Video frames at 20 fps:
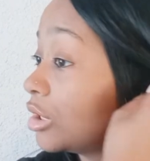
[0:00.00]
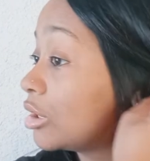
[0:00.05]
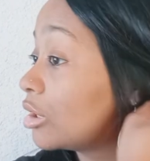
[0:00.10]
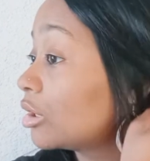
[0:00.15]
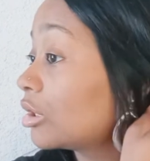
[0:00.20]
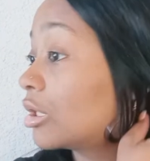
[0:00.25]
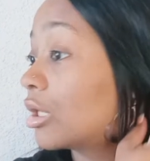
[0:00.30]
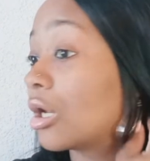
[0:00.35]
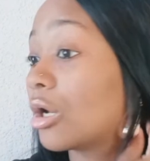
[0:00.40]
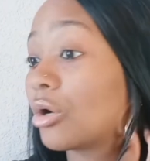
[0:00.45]

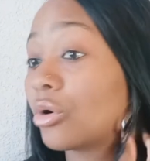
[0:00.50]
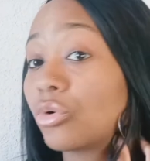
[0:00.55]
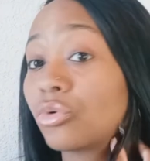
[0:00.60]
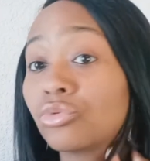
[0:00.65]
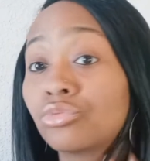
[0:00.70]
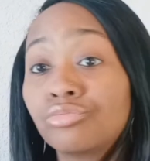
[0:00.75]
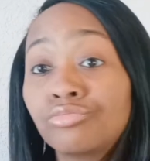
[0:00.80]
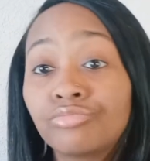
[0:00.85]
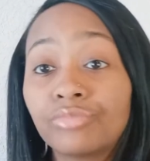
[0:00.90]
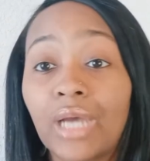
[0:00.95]
You
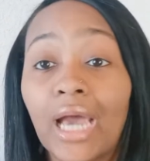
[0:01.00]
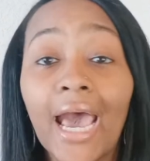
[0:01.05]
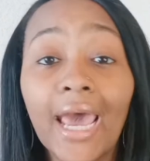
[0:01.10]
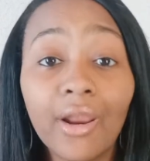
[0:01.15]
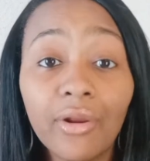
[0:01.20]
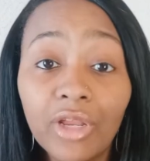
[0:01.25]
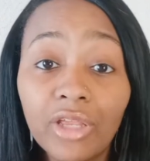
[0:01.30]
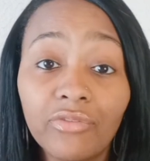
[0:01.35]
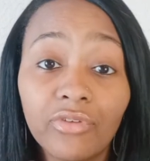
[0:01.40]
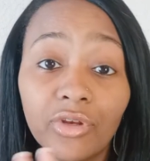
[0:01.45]
know,
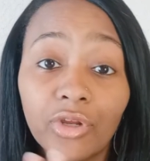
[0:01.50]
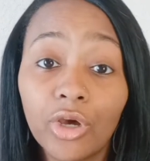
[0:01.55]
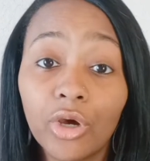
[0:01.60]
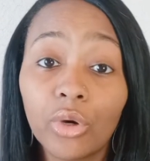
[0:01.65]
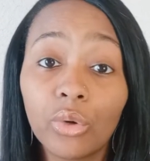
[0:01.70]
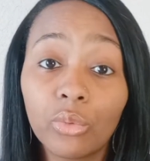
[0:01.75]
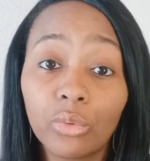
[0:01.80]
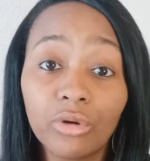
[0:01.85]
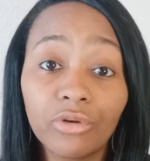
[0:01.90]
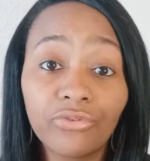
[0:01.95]
I don't even
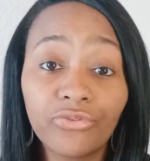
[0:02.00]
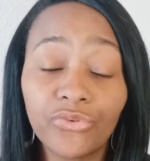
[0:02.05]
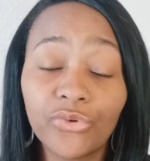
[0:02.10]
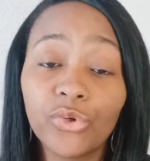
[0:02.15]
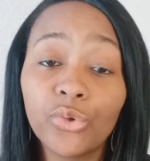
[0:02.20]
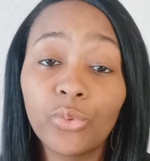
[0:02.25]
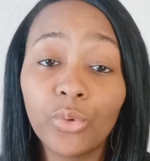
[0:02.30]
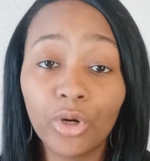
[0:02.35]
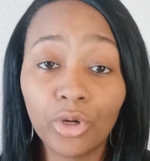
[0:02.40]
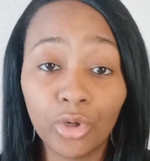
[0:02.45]
know what
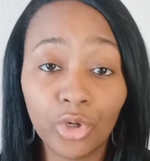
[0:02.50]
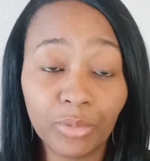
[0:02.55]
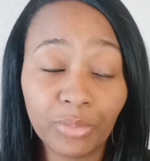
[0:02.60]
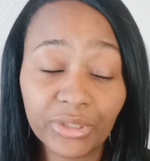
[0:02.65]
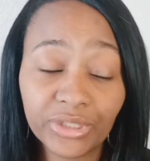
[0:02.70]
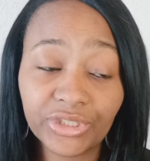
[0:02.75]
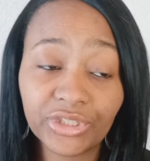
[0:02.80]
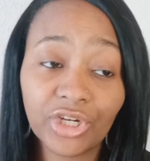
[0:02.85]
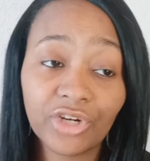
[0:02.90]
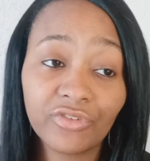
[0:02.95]
food we're going to
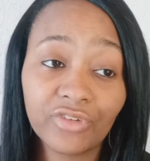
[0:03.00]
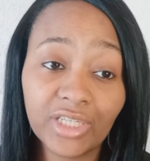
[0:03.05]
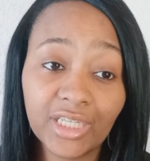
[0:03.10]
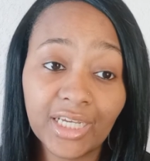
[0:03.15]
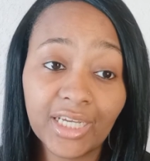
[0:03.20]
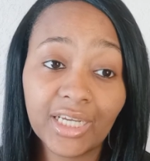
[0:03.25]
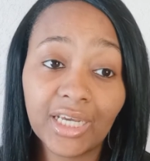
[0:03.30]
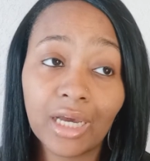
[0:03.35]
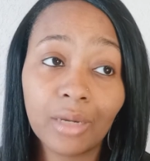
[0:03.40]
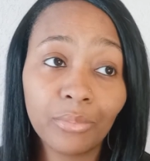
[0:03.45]
be serving
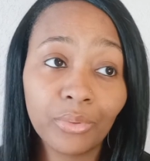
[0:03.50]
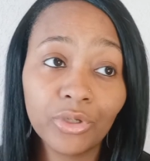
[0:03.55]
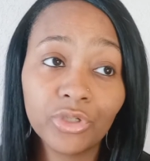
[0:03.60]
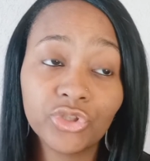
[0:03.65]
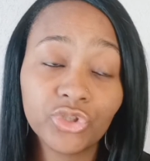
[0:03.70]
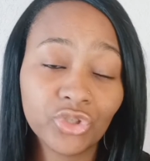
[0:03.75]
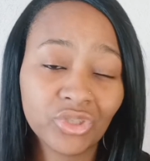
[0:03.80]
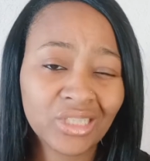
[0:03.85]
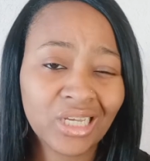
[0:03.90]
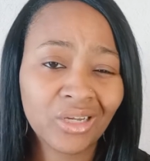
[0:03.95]
yet. I'm pretty
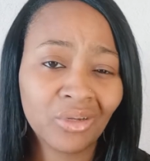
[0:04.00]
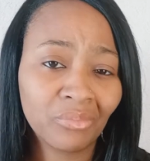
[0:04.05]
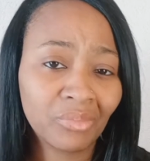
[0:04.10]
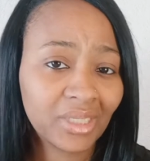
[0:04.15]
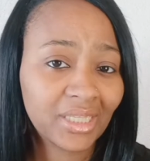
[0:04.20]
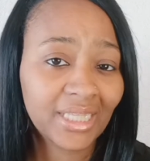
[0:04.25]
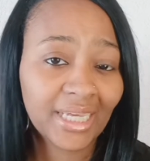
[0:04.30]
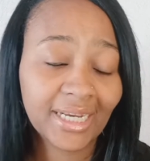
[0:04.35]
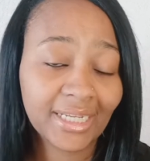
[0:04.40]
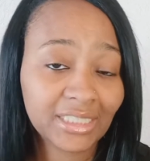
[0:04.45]
sure it's not going to
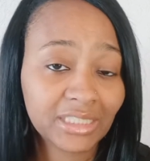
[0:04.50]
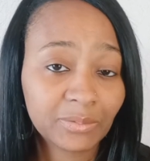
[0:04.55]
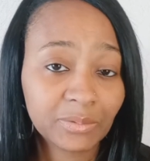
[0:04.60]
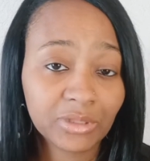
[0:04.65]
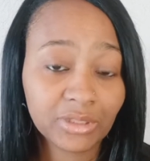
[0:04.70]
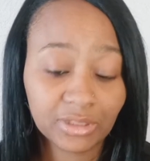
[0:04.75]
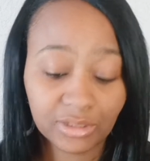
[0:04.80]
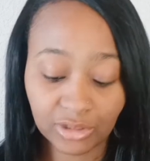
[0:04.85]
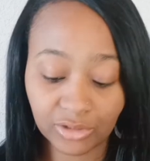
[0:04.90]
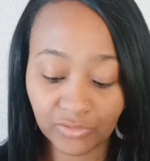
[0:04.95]
be that
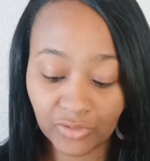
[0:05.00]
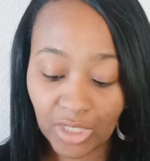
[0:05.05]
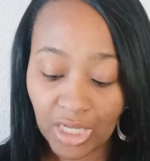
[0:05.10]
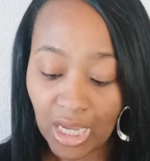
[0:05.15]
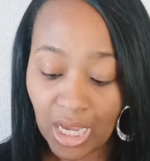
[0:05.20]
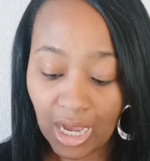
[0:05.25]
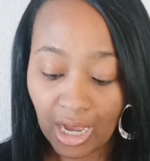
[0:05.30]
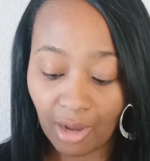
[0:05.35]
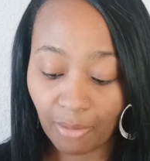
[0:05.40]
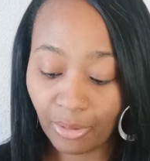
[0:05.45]

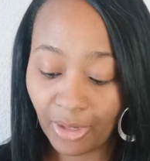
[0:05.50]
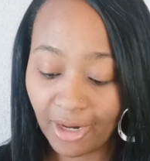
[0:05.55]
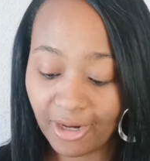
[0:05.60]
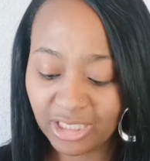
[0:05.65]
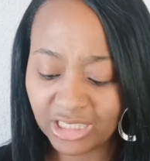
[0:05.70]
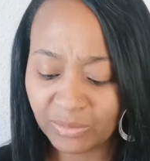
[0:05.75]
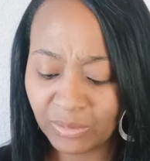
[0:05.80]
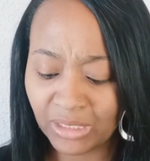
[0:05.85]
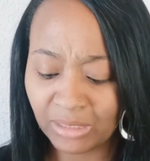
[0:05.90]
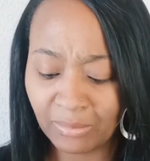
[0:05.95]
expensive. I'm planning
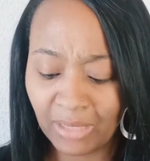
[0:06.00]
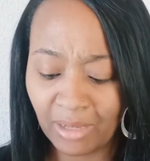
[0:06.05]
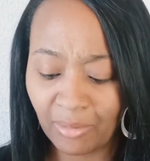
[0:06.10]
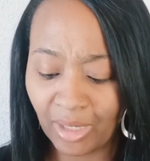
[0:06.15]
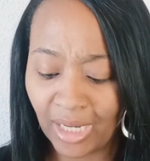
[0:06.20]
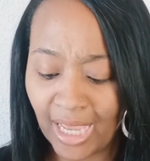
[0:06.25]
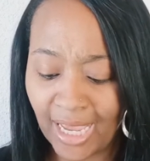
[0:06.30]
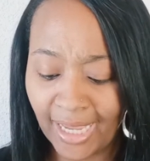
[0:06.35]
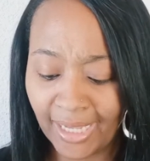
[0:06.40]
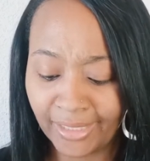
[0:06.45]
on spending maybe
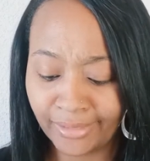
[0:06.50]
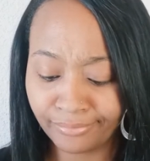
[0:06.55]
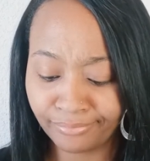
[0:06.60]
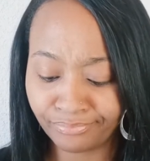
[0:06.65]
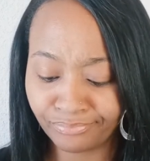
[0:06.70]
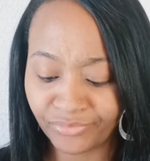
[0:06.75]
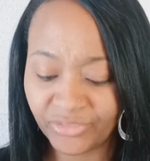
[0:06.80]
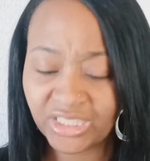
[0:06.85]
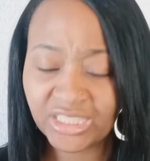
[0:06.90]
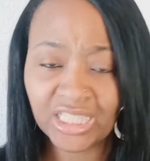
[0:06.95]
like
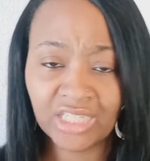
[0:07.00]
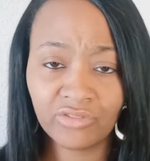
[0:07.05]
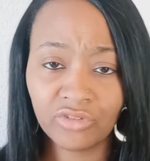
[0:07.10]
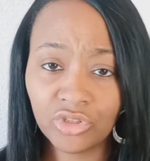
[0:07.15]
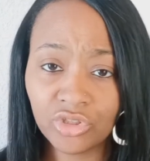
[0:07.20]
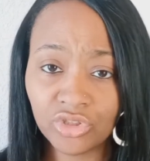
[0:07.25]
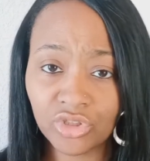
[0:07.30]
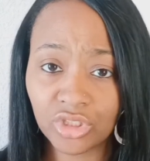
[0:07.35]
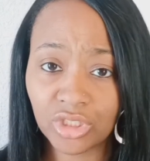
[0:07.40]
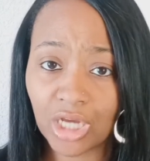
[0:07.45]

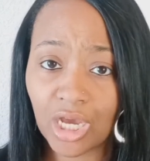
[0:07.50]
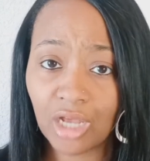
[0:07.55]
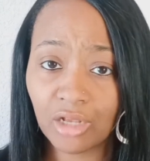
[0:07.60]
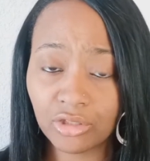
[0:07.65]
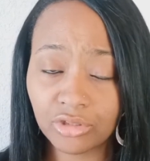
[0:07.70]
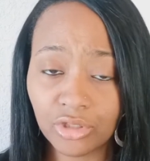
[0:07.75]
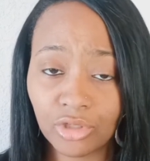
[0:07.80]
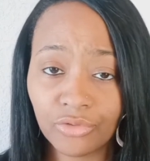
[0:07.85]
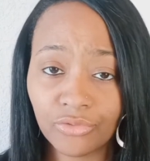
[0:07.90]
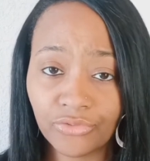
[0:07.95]
$700
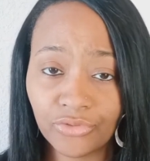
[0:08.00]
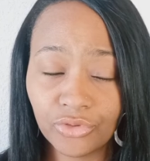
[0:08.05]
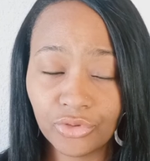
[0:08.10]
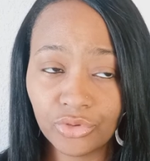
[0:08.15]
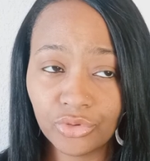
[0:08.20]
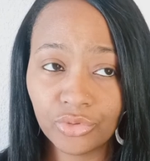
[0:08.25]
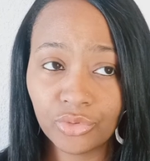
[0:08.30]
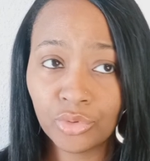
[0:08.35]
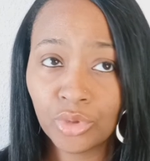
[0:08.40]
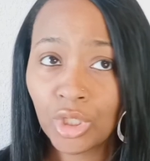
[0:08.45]
on
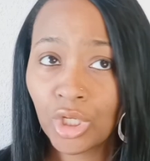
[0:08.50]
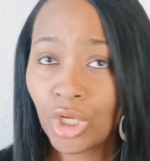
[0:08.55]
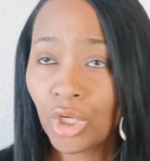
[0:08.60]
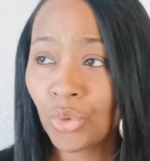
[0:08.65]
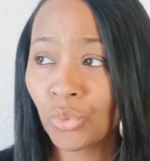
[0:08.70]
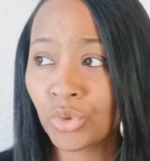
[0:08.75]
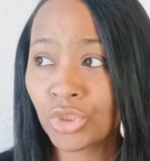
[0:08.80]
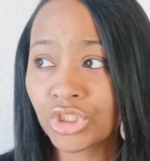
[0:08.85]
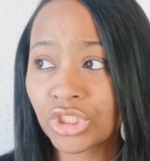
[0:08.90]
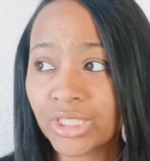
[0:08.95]
food,
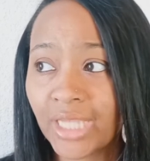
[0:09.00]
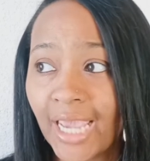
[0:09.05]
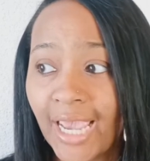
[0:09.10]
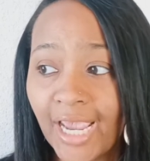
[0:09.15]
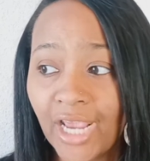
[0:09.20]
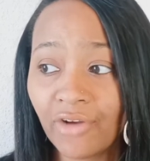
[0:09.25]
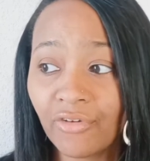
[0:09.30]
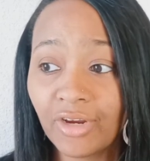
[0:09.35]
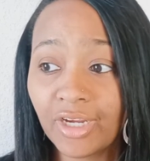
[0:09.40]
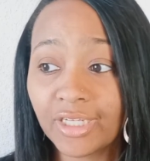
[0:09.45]
which
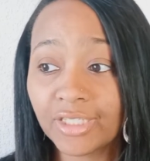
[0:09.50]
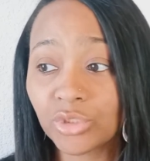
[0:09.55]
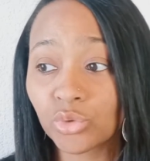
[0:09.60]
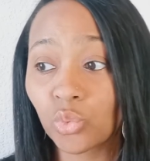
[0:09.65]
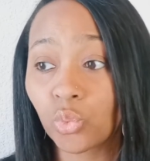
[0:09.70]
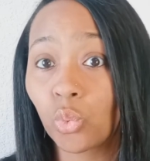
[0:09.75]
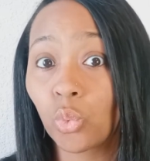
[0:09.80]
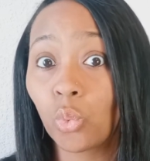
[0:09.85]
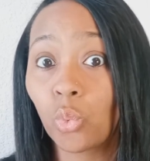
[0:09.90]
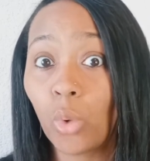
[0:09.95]
catering is
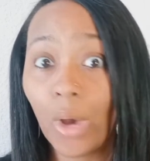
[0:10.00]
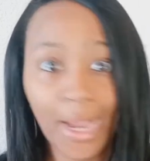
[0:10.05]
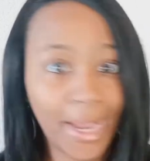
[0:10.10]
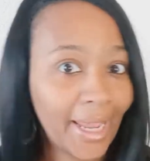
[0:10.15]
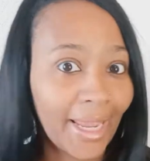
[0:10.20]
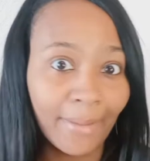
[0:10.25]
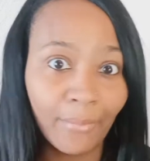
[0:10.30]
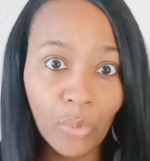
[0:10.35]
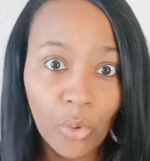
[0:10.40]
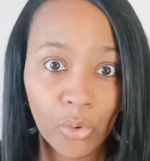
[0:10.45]

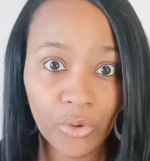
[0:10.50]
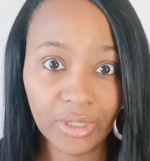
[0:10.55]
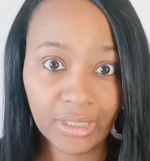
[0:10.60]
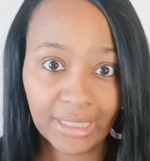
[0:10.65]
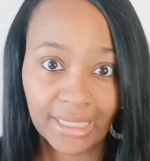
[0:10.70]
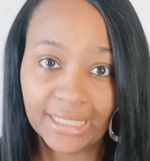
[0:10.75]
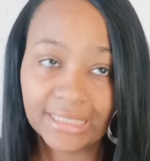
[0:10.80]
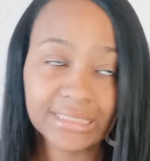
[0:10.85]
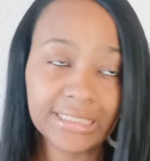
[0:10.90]
way more than that.